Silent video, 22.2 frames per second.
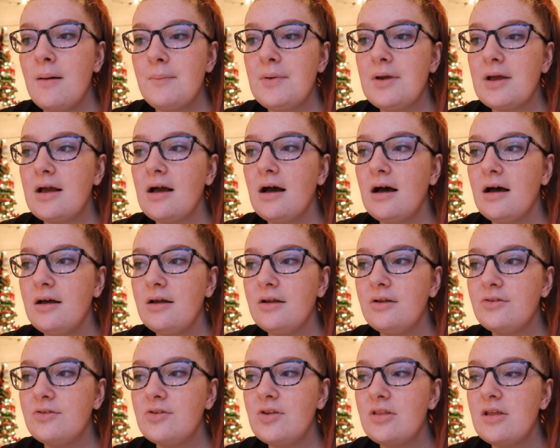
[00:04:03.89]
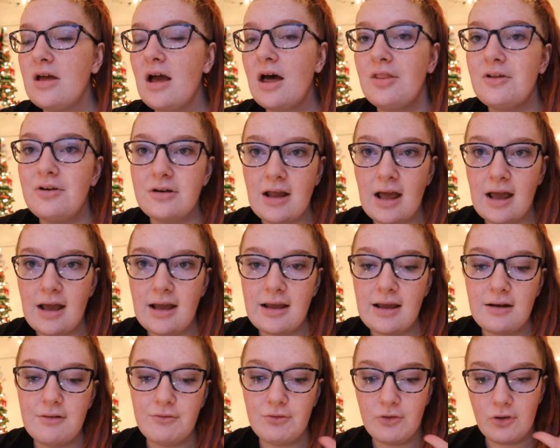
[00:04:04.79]
because the other
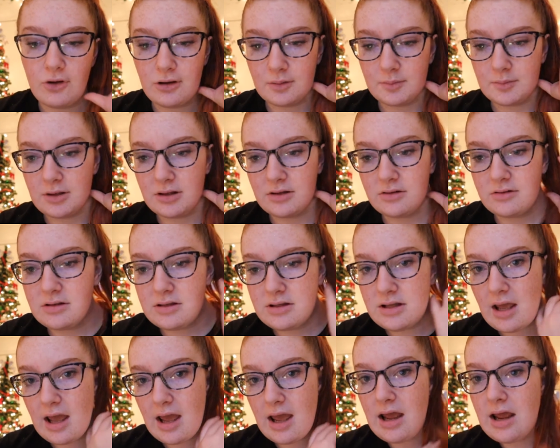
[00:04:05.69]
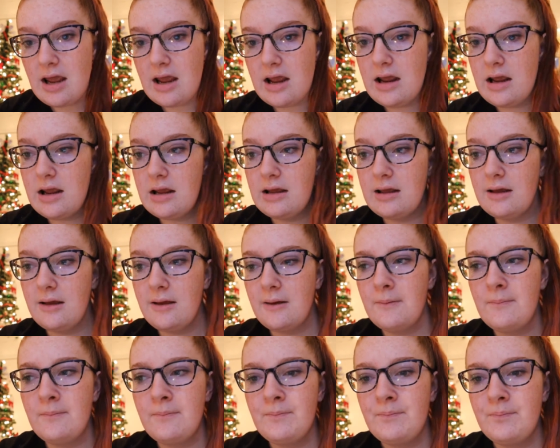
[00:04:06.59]
day in Vlogmas day
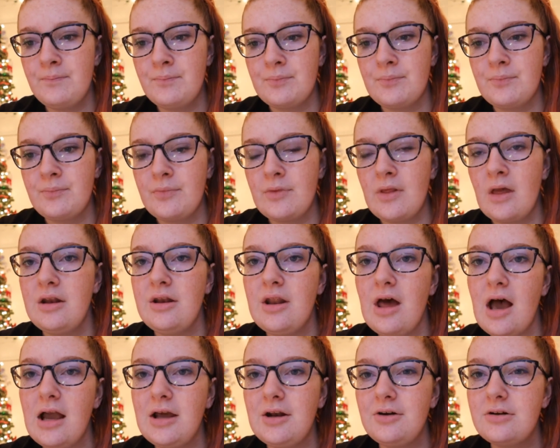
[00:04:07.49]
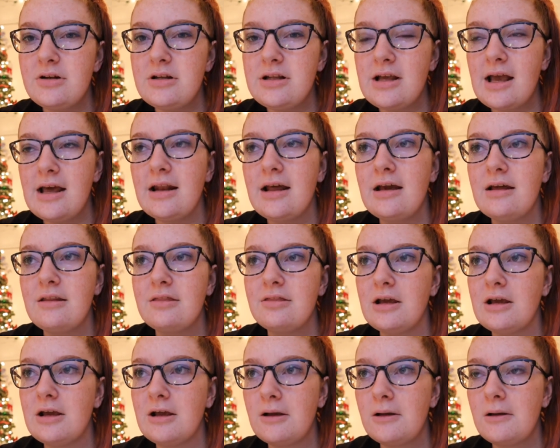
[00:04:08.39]
9 or 10, I
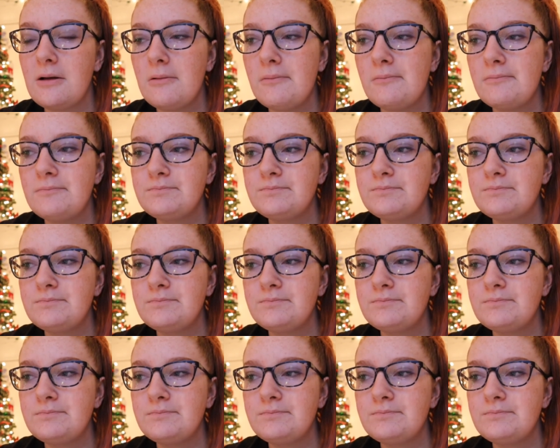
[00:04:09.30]
think